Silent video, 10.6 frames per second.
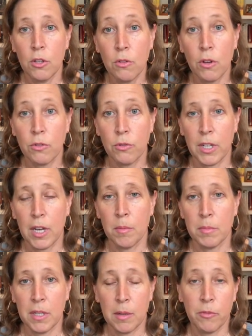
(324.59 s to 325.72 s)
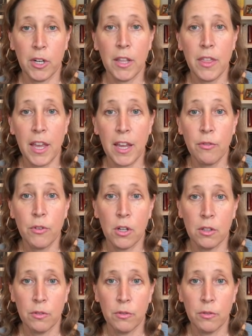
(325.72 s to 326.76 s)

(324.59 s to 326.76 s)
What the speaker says: those freedoms, and I'm very thankful